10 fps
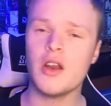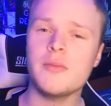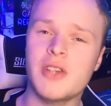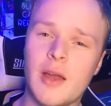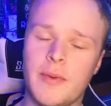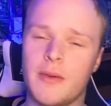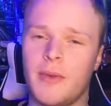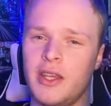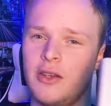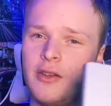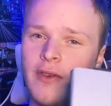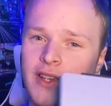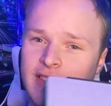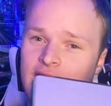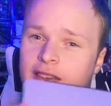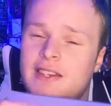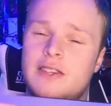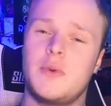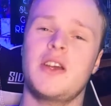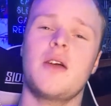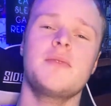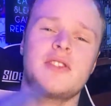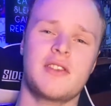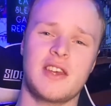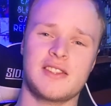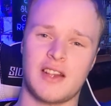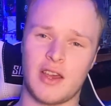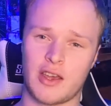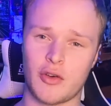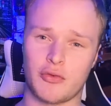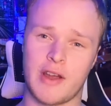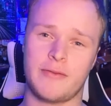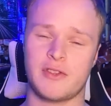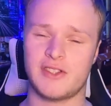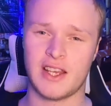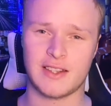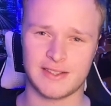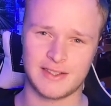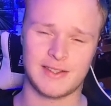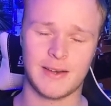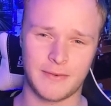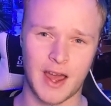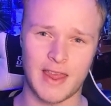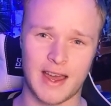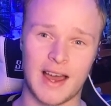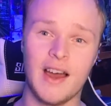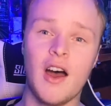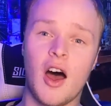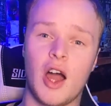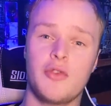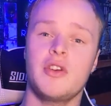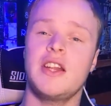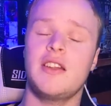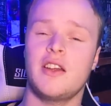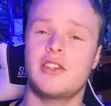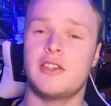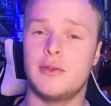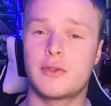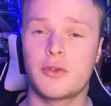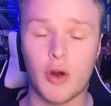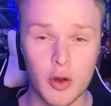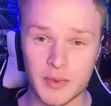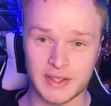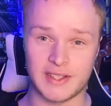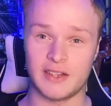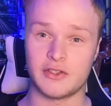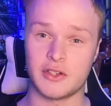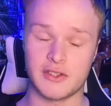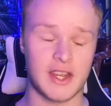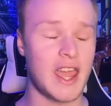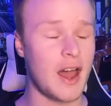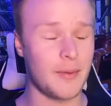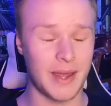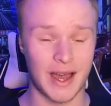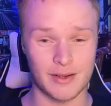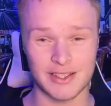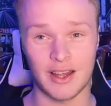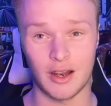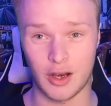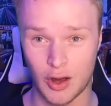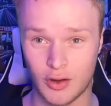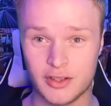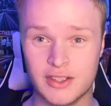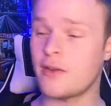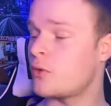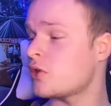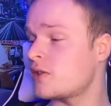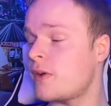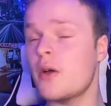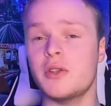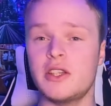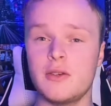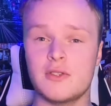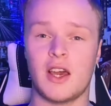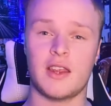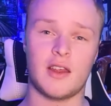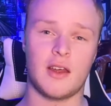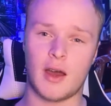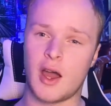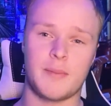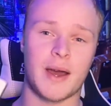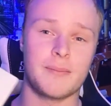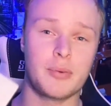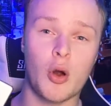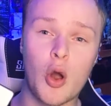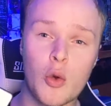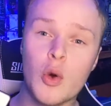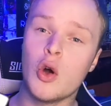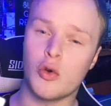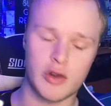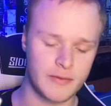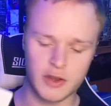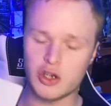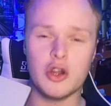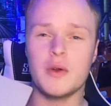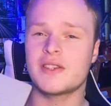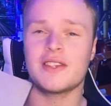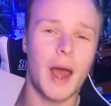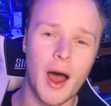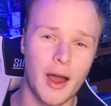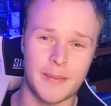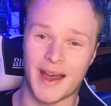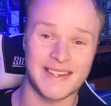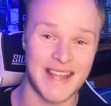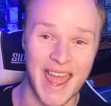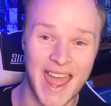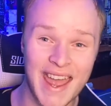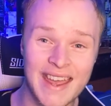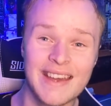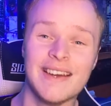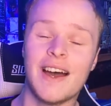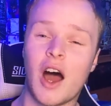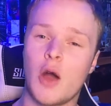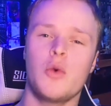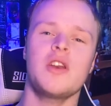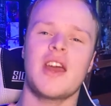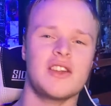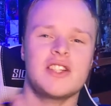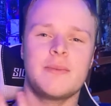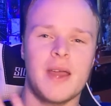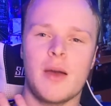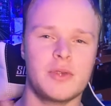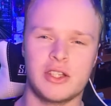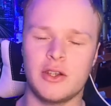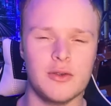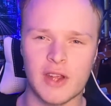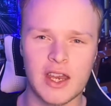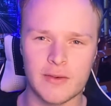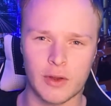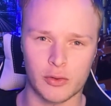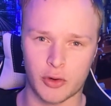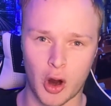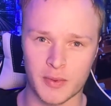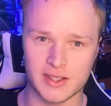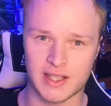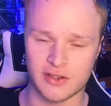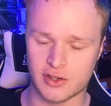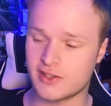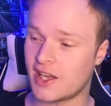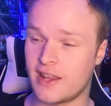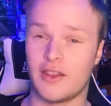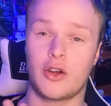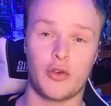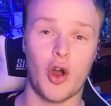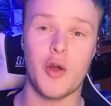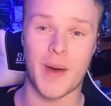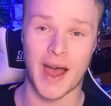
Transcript: I'm typing up my university essays, when it comes to things like referencing and stuff like that, I really like to use Chrome extensions. They help me out a lot. And of course, if I were to use like iPad Pro or even the newest iPad Air, I wouldn't actually be able to use any of those Chrome extensions in the Chrome